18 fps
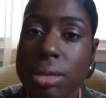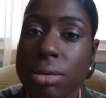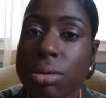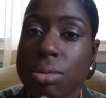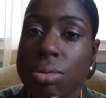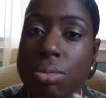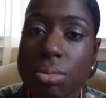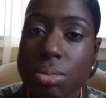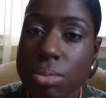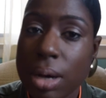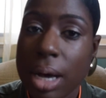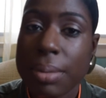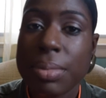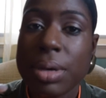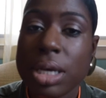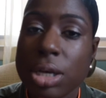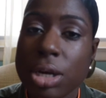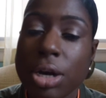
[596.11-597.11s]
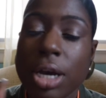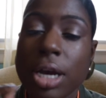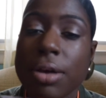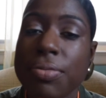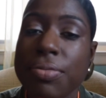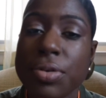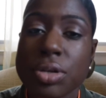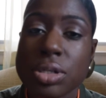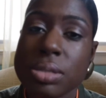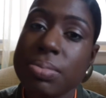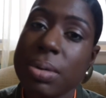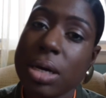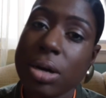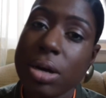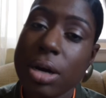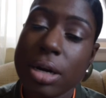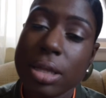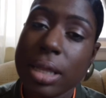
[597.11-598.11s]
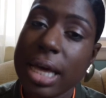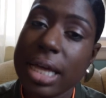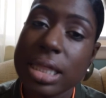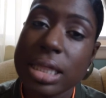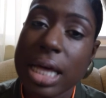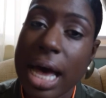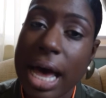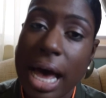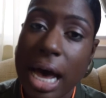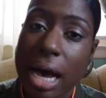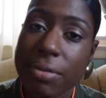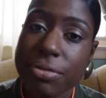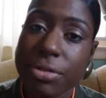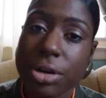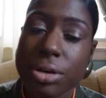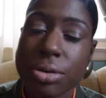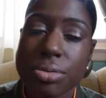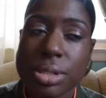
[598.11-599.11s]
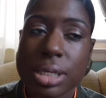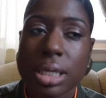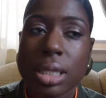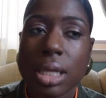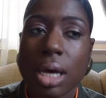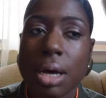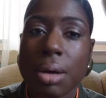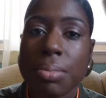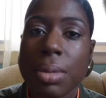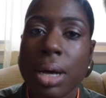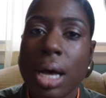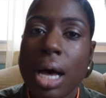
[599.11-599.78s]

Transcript: your hair feels better like that after using them.